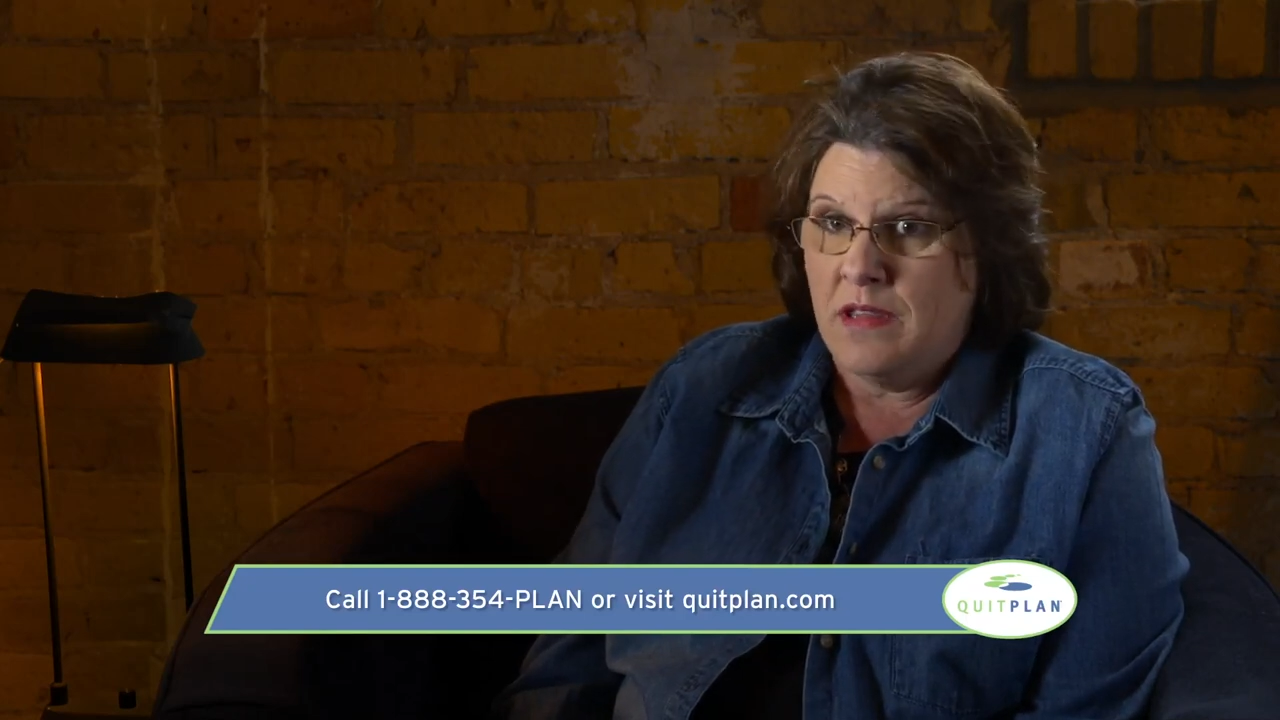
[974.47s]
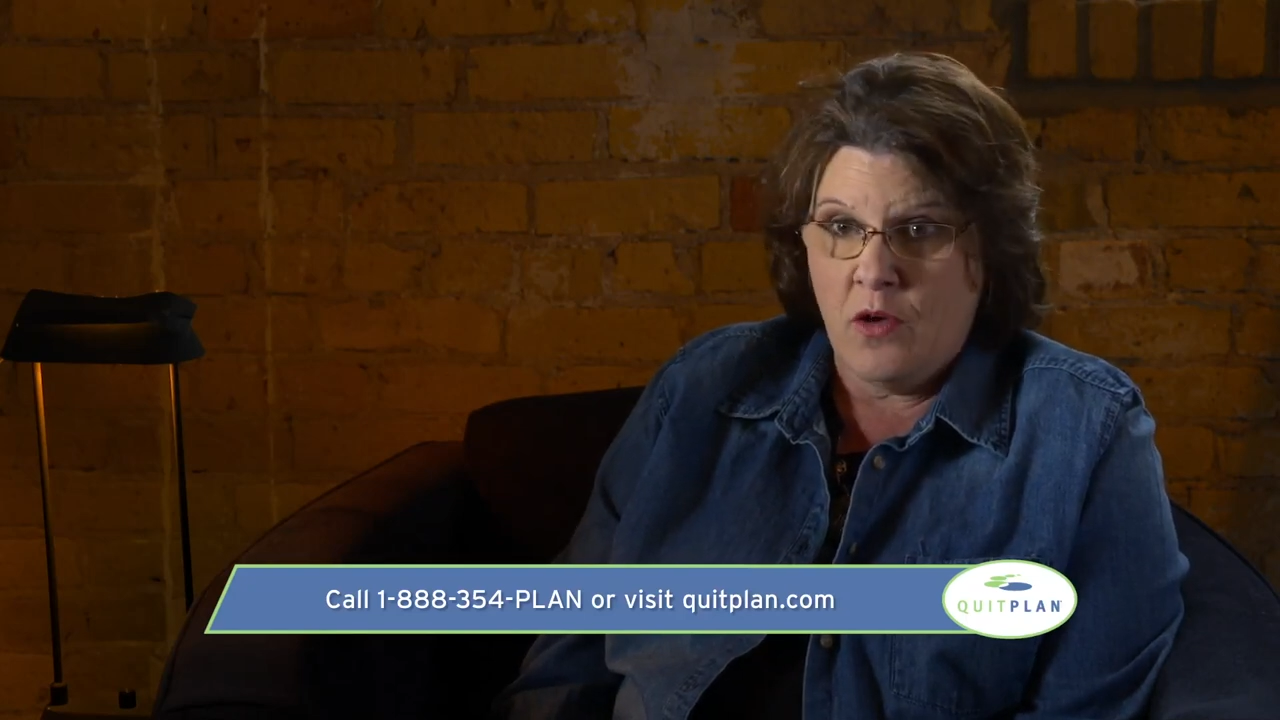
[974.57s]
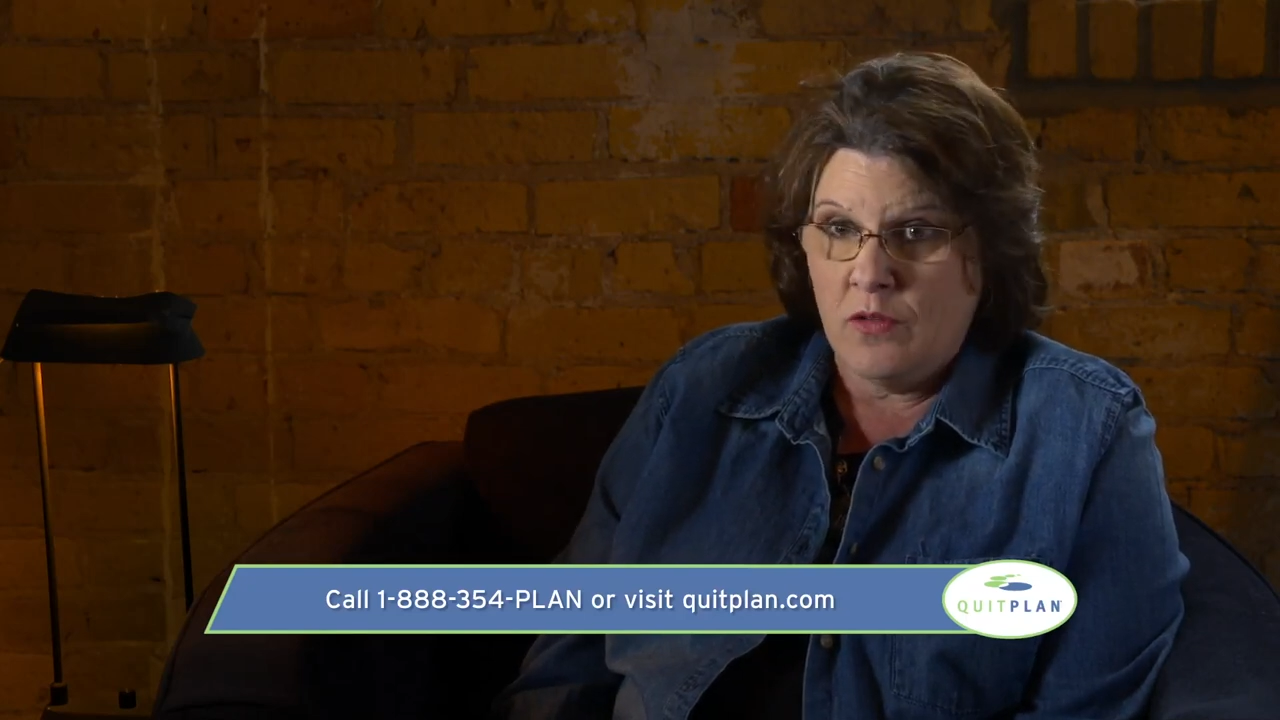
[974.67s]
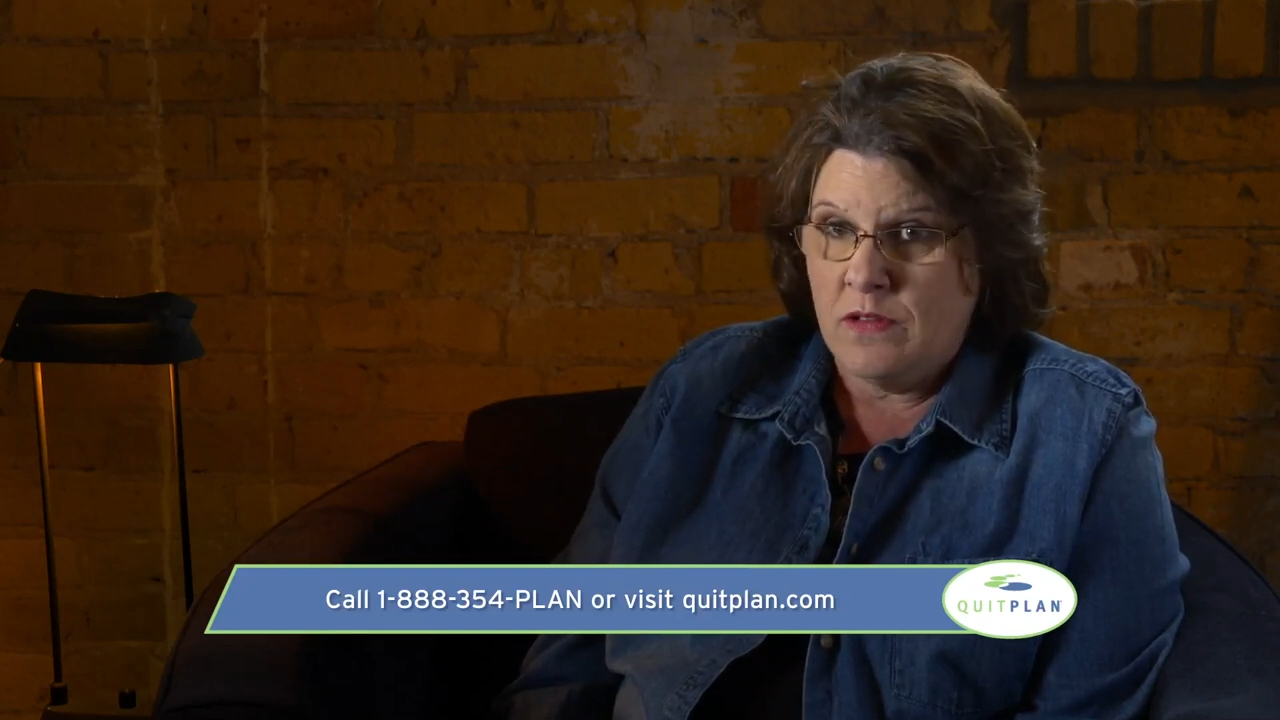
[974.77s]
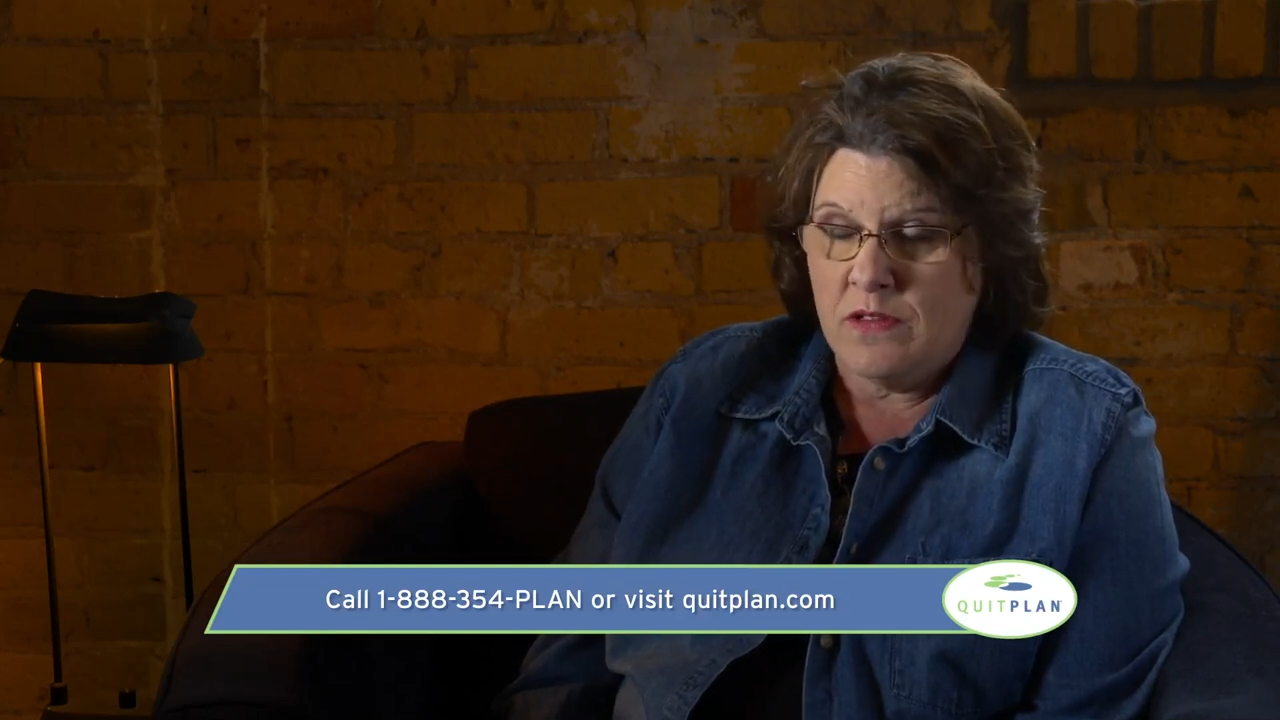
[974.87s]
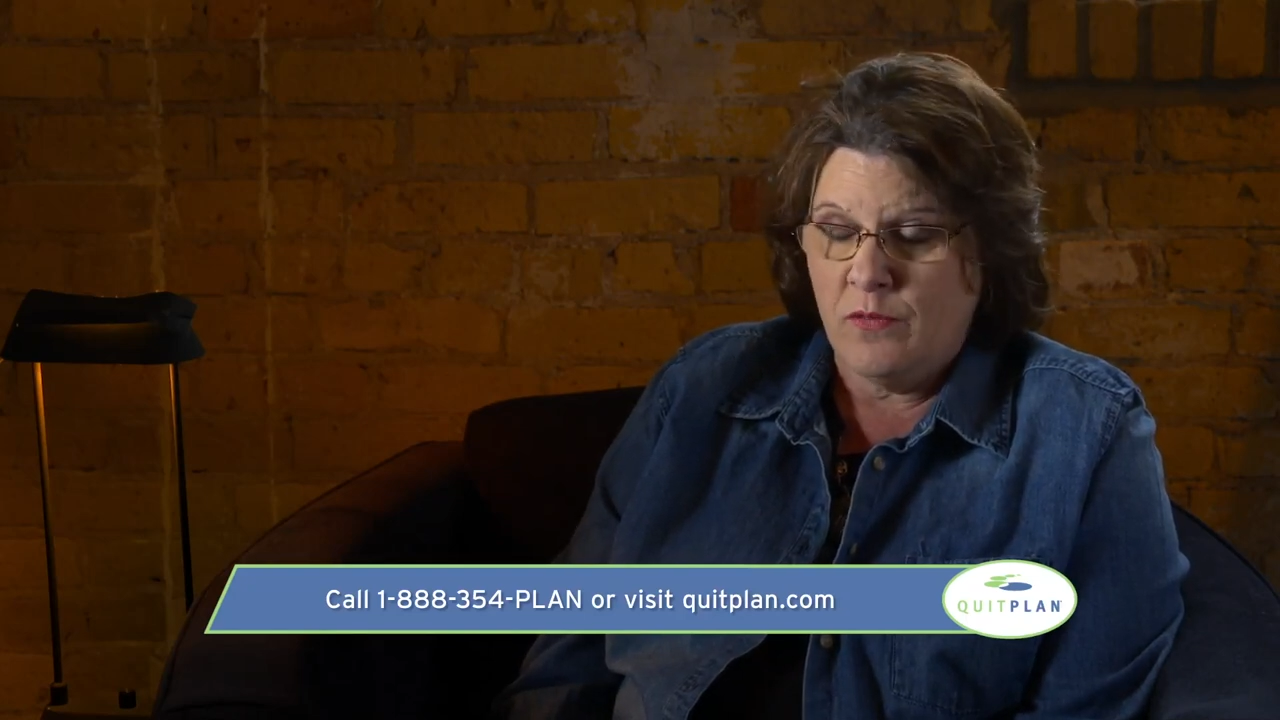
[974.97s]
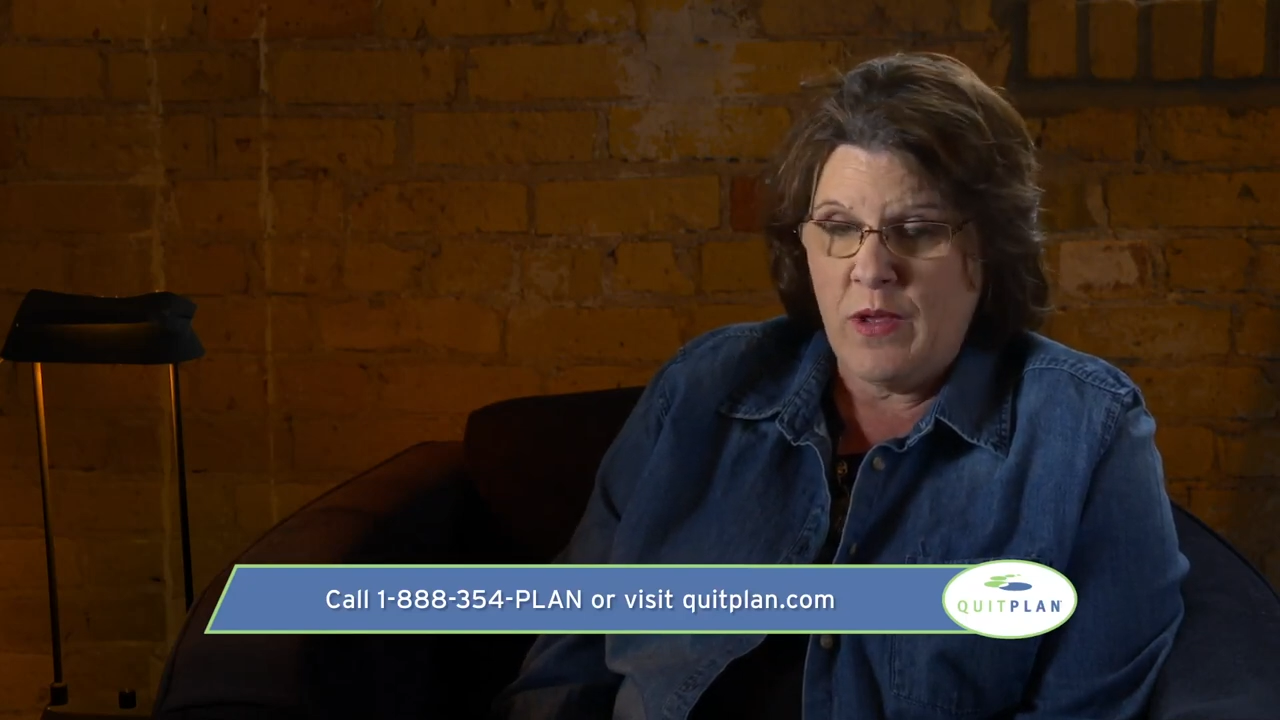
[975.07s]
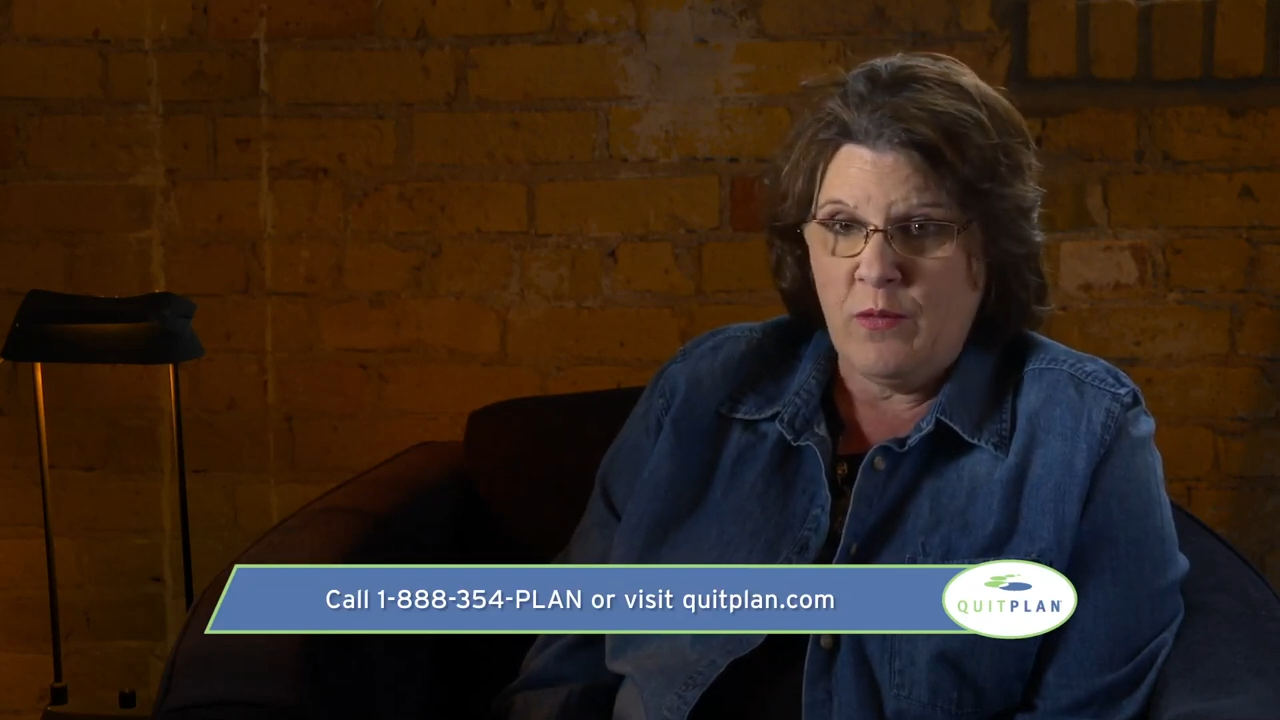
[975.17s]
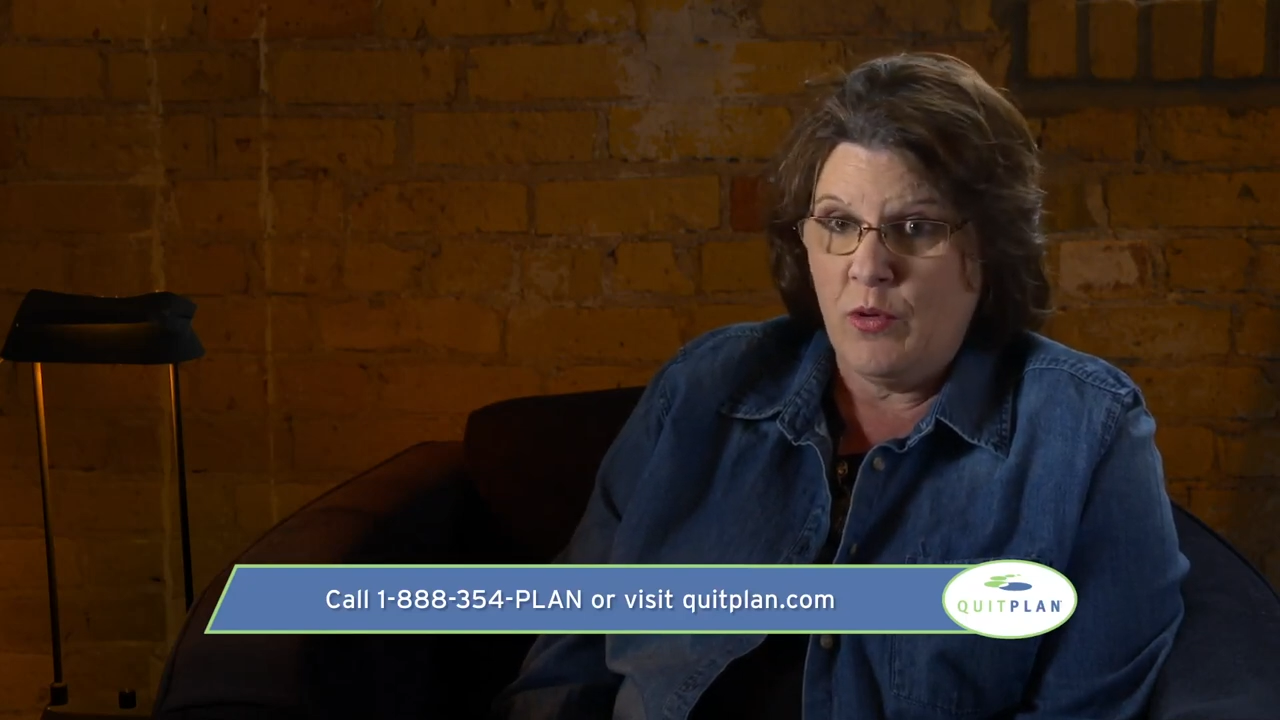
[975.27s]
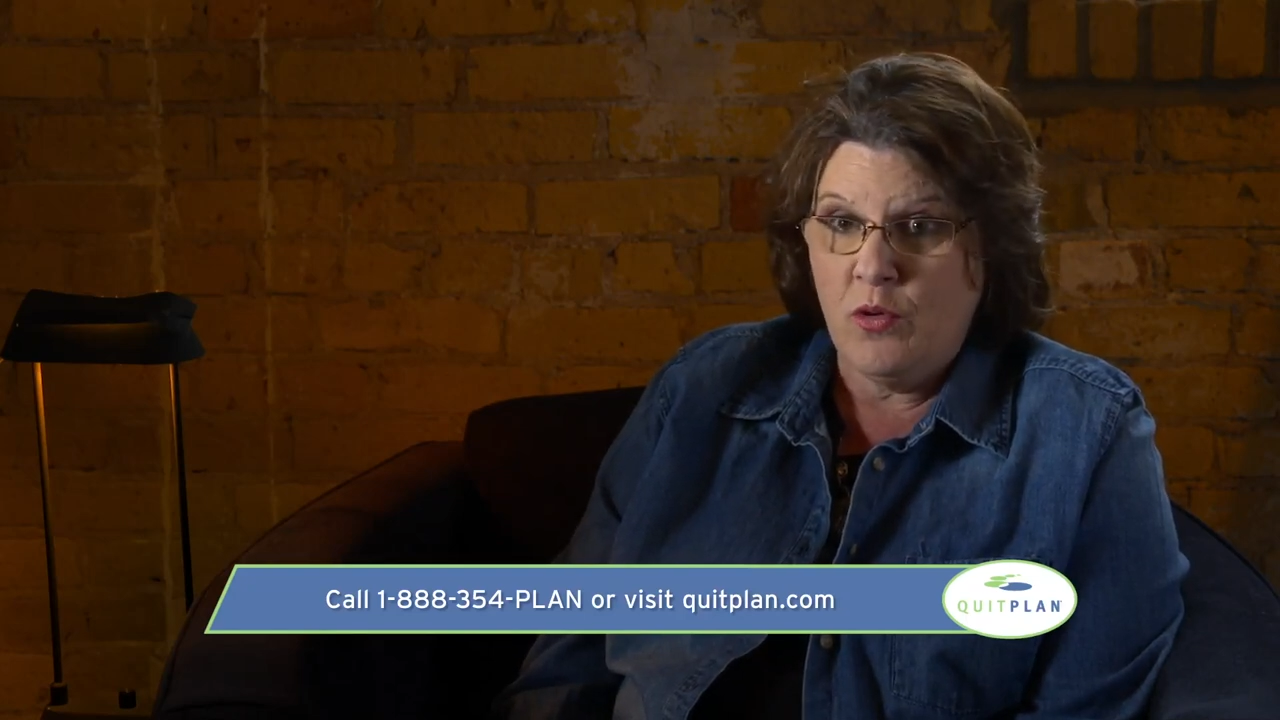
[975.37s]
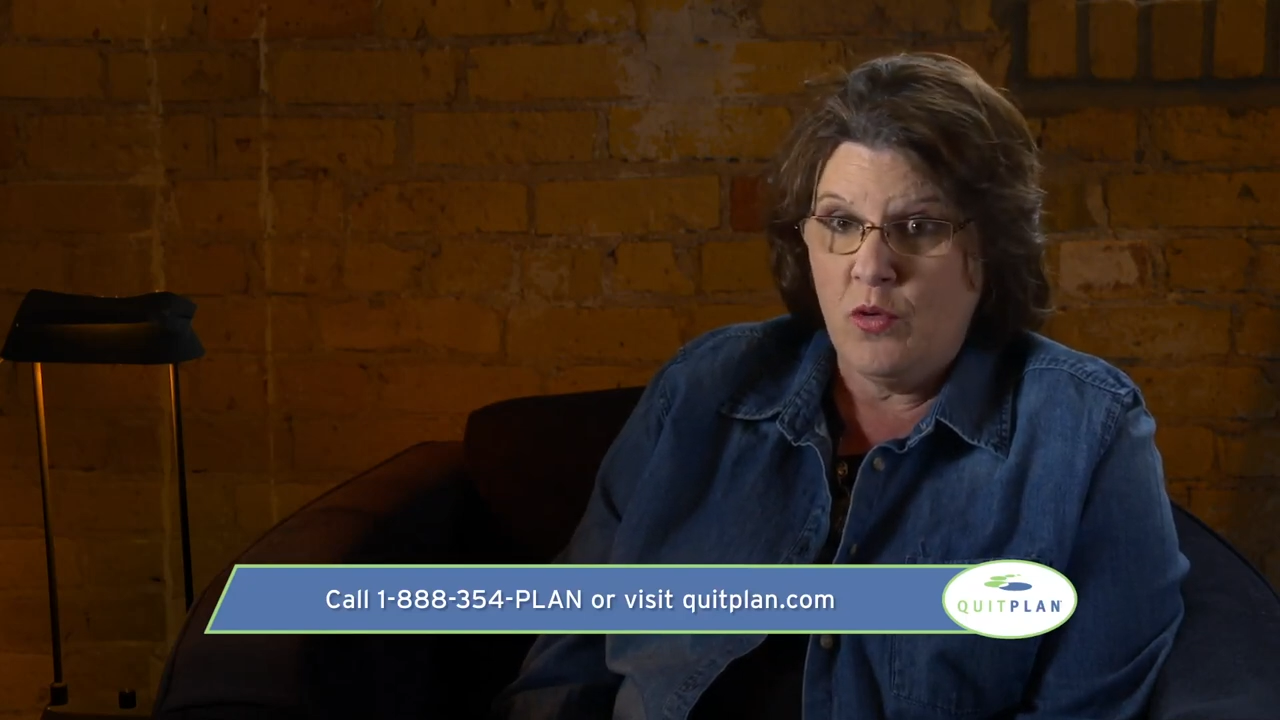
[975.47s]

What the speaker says: thousands of people